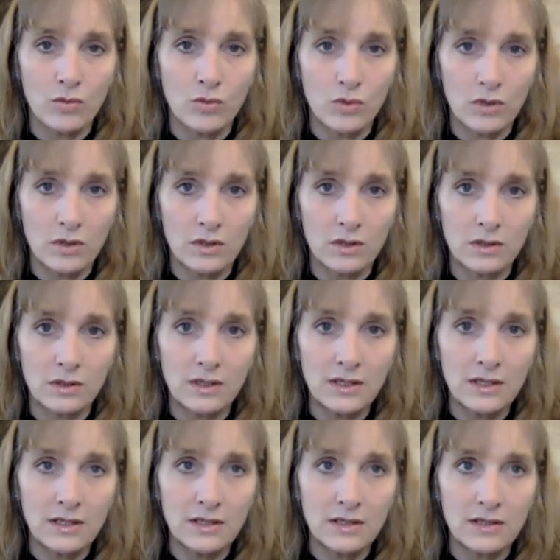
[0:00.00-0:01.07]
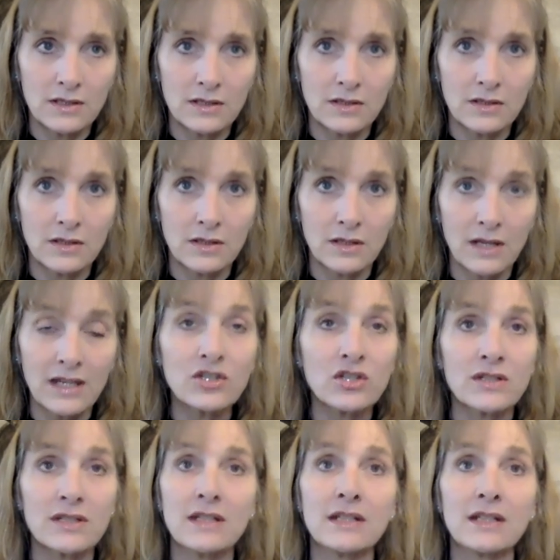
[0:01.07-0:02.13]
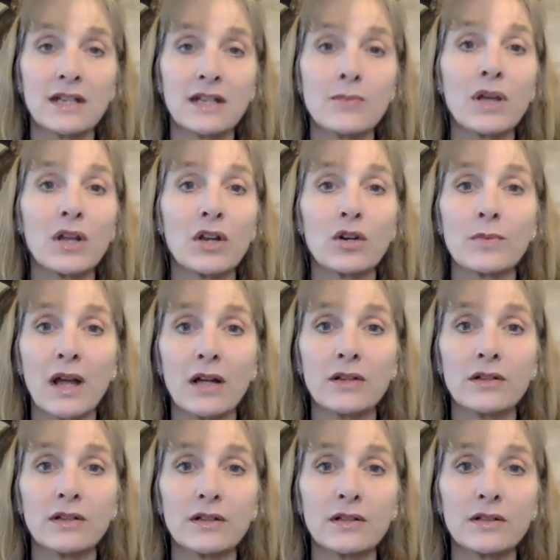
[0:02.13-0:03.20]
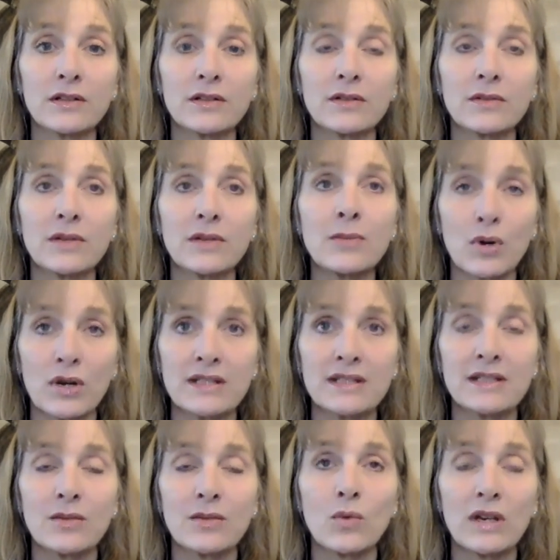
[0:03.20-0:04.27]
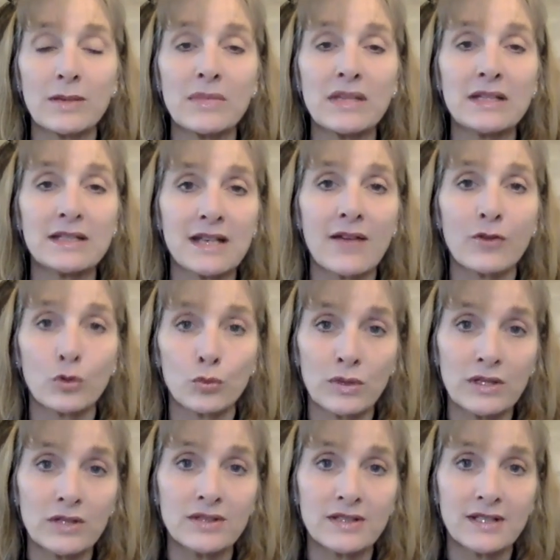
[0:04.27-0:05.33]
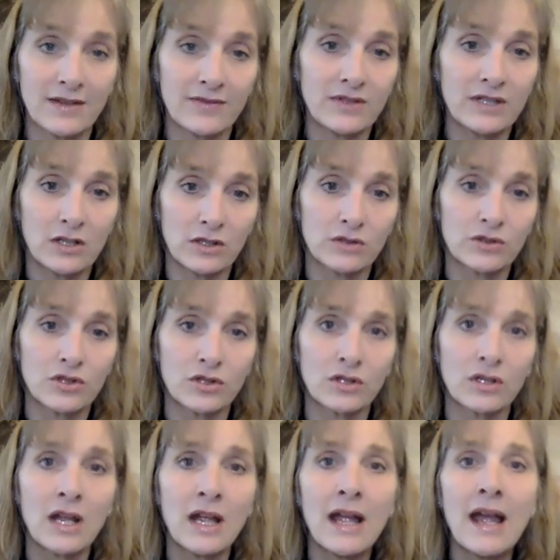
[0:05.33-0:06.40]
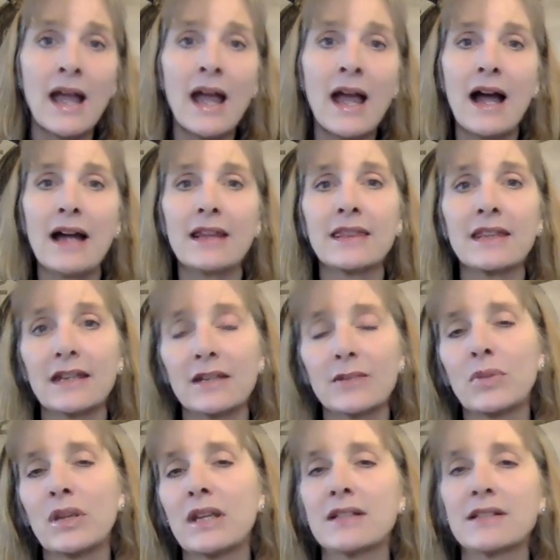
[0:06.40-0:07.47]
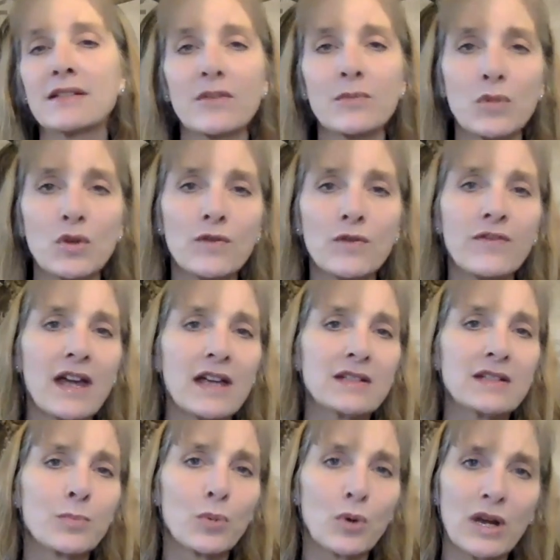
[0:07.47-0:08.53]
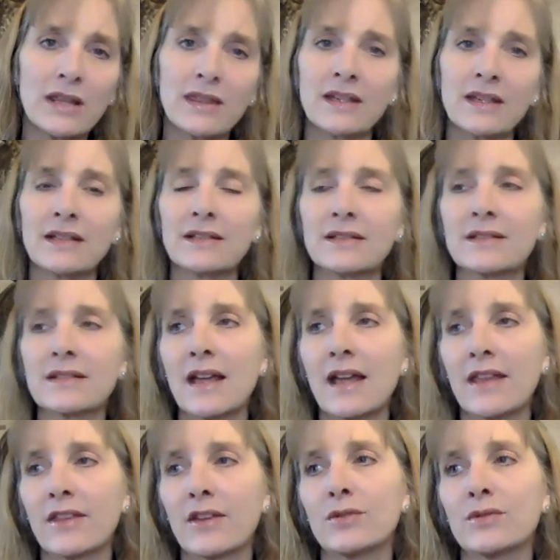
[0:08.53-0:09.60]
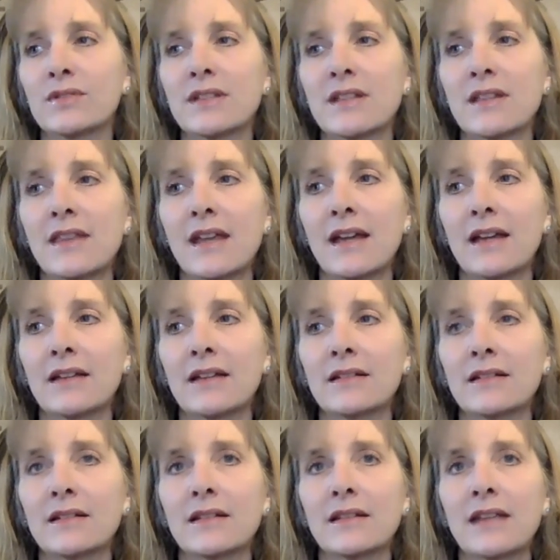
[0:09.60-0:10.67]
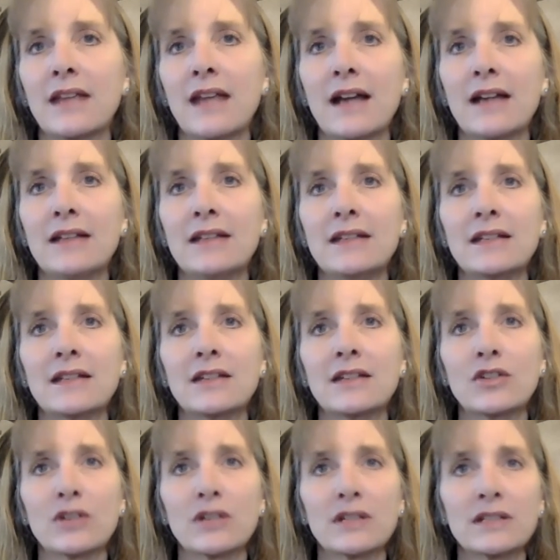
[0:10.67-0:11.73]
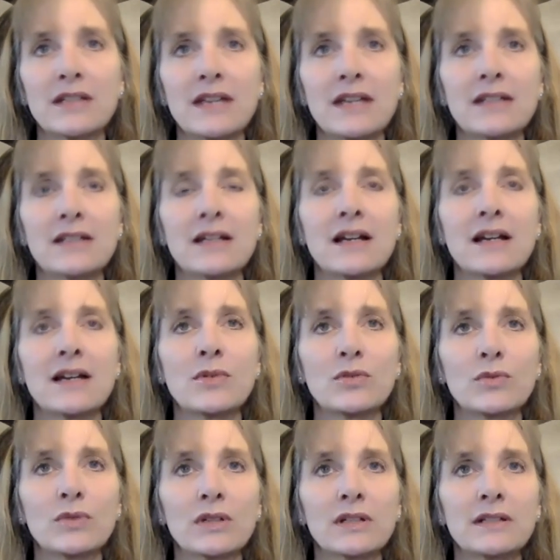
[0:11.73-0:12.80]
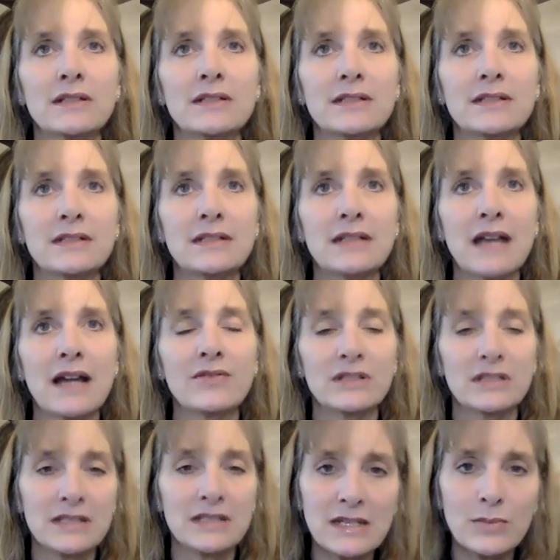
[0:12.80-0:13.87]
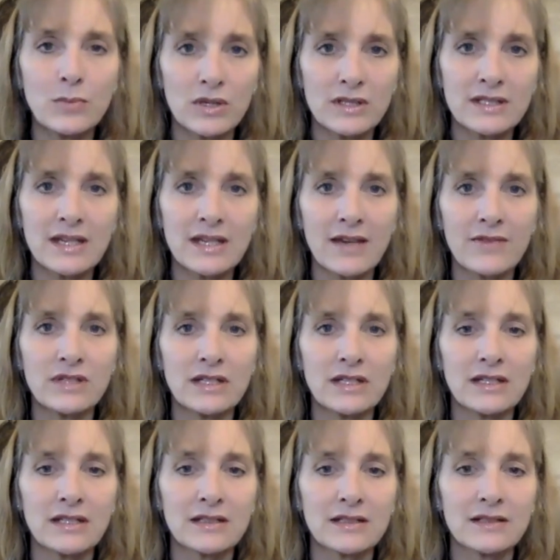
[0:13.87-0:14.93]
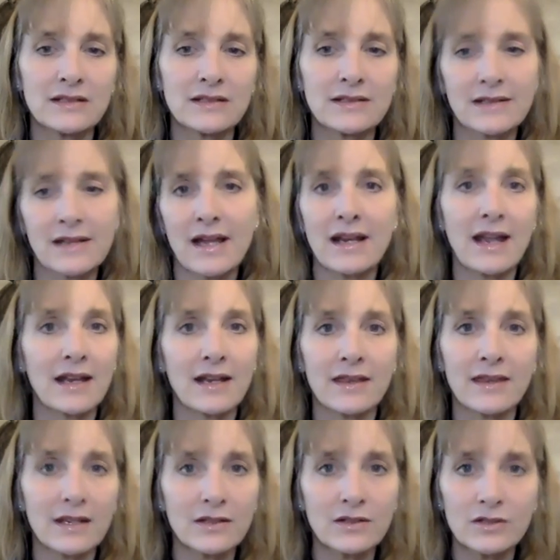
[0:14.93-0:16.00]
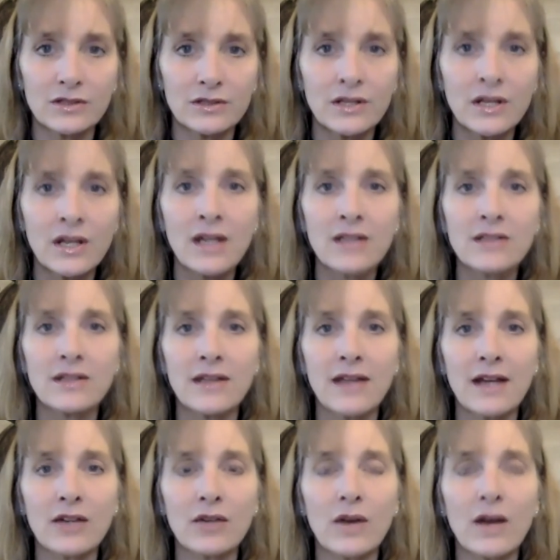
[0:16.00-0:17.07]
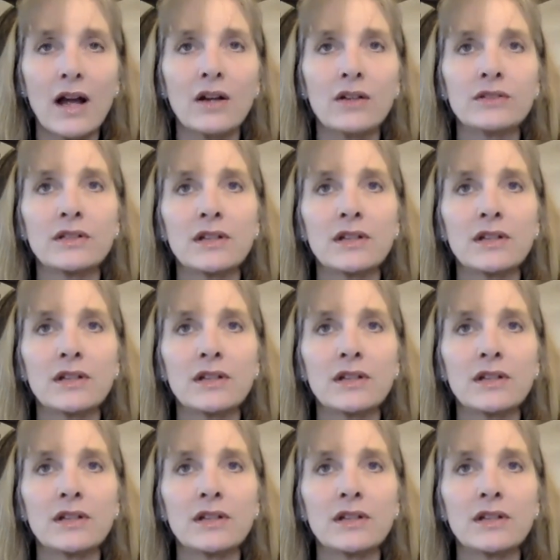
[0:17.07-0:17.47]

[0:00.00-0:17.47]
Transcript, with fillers: world, is they just need to get better about embracing what it means to have a real safety culture. I think because of the move fast, break things ethos, that the idea that you're going to take time and really dive in deep with safety is kind of antithetical to that crowd.